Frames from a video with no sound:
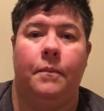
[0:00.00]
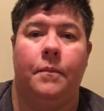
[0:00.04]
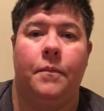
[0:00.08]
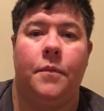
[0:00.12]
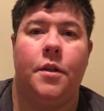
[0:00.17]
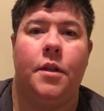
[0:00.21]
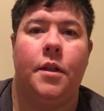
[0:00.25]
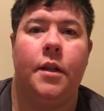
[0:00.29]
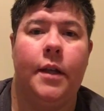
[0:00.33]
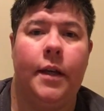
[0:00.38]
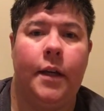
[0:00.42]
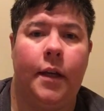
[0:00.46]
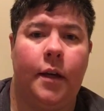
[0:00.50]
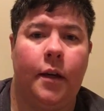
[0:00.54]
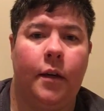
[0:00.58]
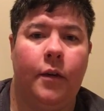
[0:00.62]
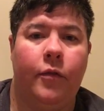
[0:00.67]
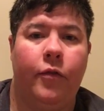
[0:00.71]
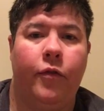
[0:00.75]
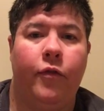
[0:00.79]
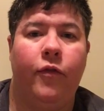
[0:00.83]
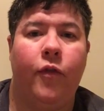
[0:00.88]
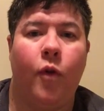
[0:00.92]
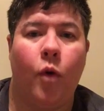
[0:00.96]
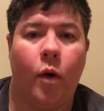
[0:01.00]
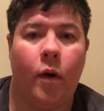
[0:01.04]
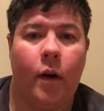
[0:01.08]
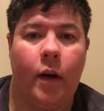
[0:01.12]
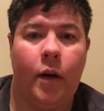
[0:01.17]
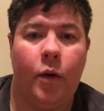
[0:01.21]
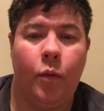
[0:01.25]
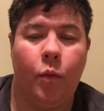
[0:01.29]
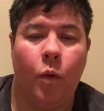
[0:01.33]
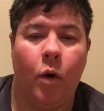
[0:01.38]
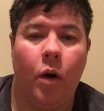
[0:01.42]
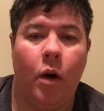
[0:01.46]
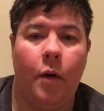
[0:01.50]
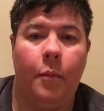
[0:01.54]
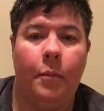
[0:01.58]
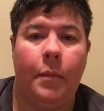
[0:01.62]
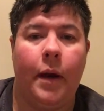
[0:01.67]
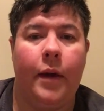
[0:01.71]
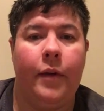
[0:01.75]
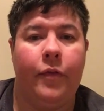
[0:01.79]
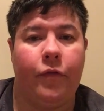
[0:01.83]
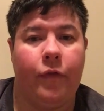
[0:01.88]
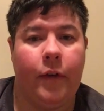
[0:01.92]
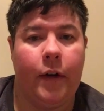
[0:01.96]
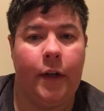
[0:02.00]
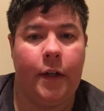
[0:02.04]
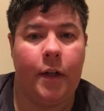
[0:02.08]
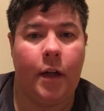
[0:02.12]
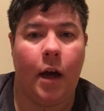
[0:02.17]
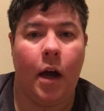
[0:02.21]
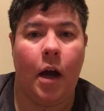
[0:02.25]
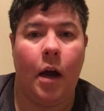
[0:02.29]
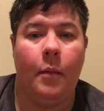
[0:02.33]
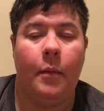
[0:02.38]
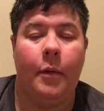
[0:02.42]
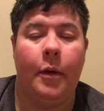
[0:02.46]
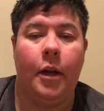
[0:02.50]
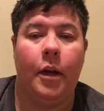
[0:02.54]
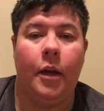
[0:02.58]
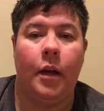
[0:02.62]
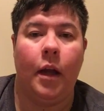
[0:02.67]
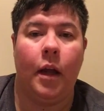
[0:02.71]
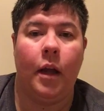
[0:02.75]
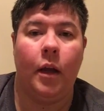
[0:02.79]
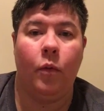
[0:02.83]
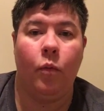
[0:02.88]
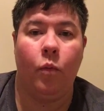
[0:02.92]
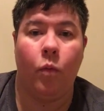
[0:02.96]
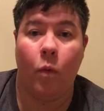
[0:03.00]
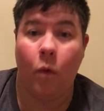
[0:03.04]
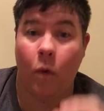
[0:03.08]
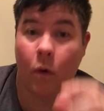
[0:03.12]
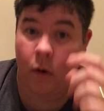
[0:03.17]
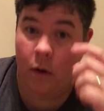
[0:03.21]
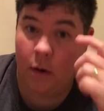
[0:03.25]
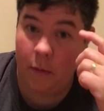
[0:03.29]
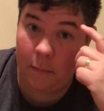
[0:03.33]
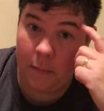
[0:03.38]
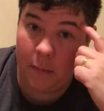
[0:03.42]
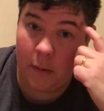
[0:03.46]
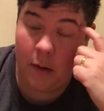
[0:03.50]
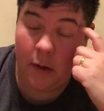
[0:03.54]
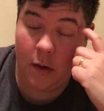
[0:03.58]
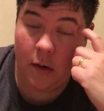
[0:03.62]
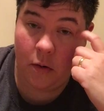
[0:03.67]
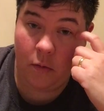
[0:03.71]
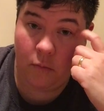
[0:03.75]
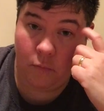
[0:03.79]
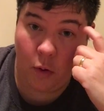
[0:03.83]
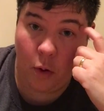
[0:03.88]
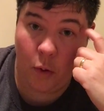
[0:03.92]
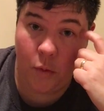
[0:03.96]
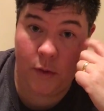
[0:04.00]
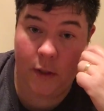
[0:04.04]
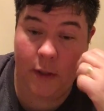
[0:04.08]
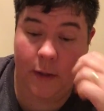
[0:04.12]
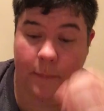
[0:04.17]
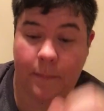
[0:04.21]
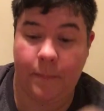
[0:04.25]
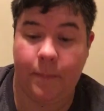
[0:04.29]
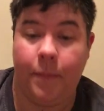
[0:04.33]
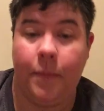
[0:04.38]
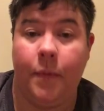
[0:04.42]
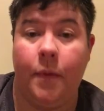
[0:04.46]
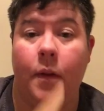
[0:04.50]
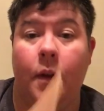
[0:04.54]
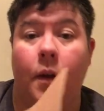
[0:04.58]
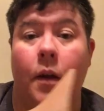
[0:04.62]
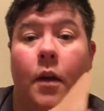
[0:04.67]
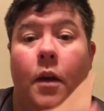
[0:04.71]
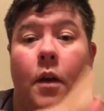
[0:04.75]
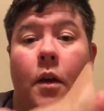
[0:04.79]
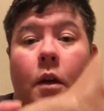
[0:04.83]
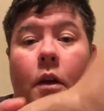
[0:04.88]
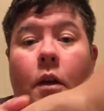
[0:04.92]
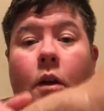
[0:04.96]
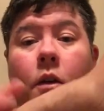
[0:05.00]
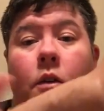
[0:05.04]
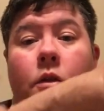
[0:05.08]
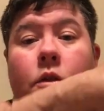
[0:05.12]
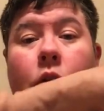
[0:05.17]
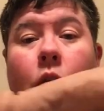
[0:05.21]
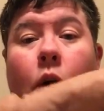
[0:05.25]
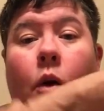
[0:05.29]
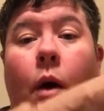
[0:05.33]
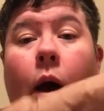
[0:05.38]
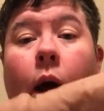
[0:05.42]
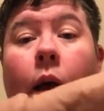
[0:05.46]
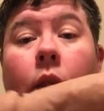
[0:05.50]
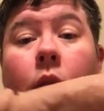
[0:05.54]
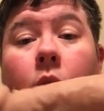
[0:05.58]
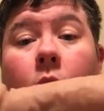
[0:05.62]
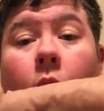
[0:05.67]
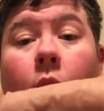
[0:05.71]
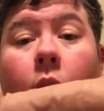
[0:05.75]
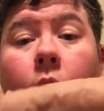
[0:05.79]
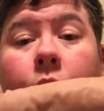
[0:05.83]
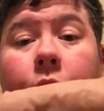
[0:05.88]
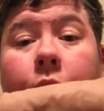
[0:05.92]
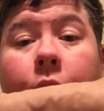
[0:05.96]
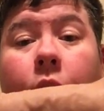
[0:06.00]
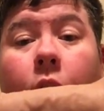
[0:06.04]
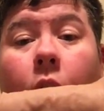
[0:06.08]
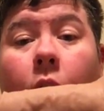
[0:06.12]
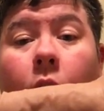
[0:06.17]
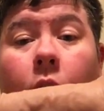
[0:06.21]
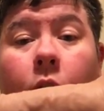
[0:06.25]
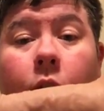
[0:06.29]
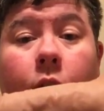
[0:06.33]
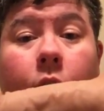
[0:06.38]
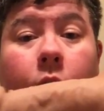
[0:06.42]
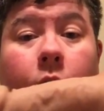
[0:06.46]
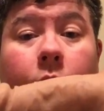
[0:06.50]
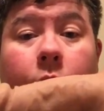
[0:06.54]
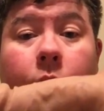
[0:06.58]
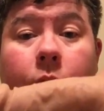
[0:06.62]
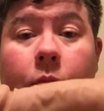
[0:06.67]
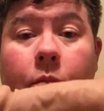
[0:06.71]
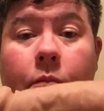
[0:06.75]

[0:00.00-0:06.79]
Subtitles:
Sleek 4-in-1 by Freetom in a warm rosy. So I love the color.